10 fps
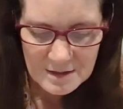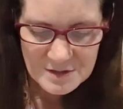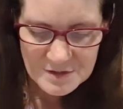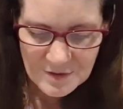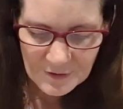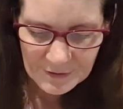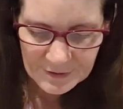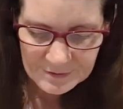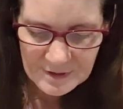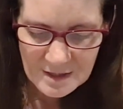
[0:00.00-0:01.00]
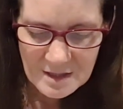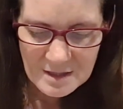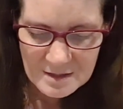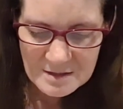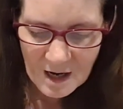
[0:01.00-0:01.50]
So it
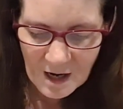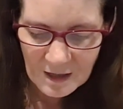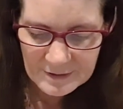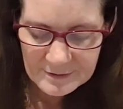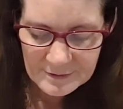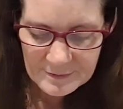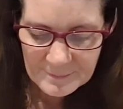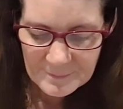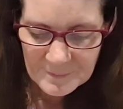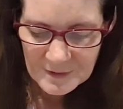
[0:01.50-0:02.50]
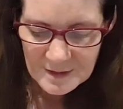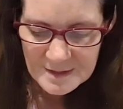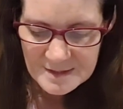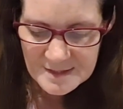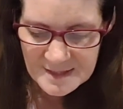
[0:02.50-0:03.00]
is hard.
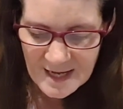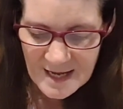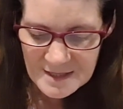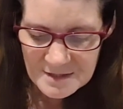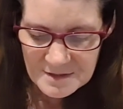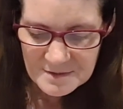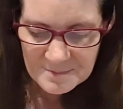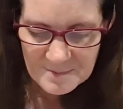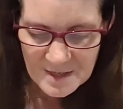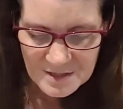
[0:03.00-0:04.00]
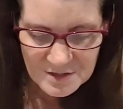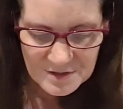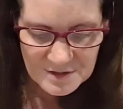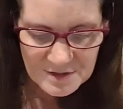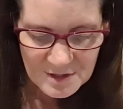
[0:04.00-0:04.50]
Standard
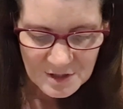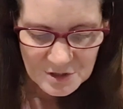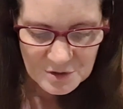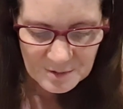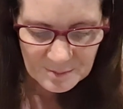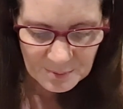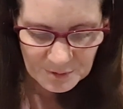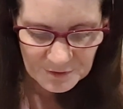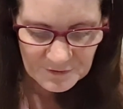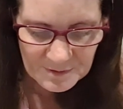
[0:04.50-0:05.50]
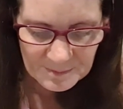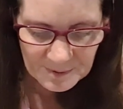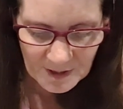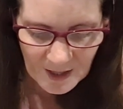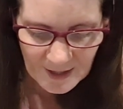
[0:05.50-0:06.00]
measures to improve
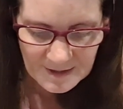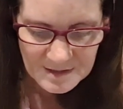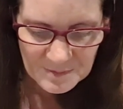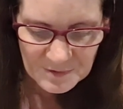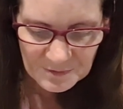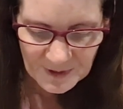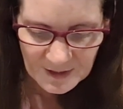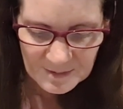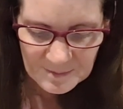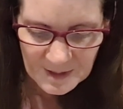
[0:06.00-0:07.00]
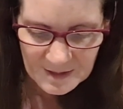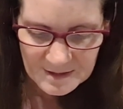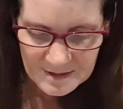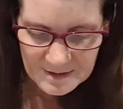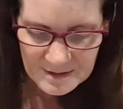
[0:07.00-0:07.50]
compliance with
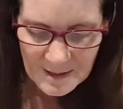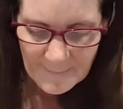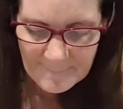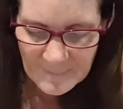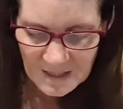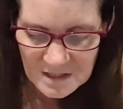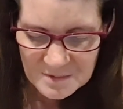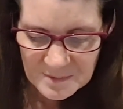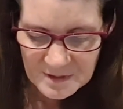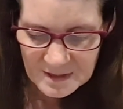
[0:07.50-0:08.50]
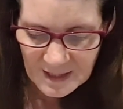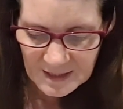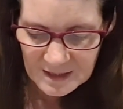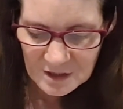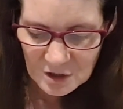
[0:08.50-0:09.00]
recommended management can
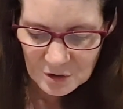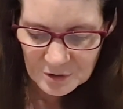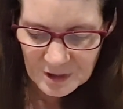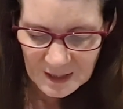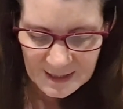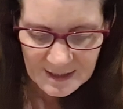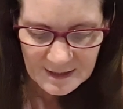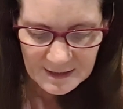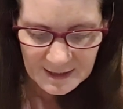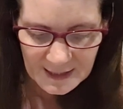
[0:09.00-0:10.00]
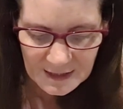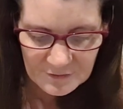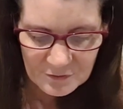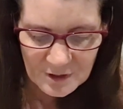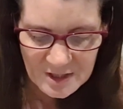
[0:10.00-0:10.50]
include clear and
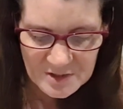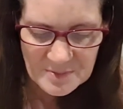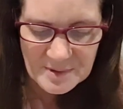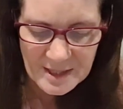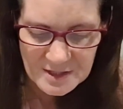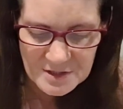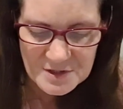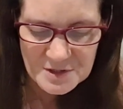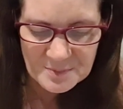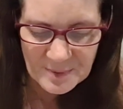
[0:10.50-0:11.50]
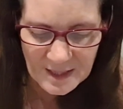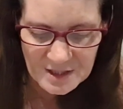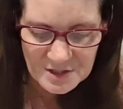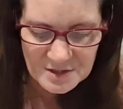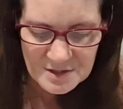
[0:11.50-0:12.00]
careful explanations to
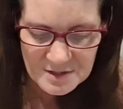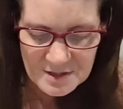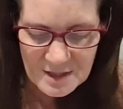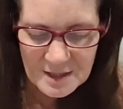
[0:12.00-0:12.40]
patient,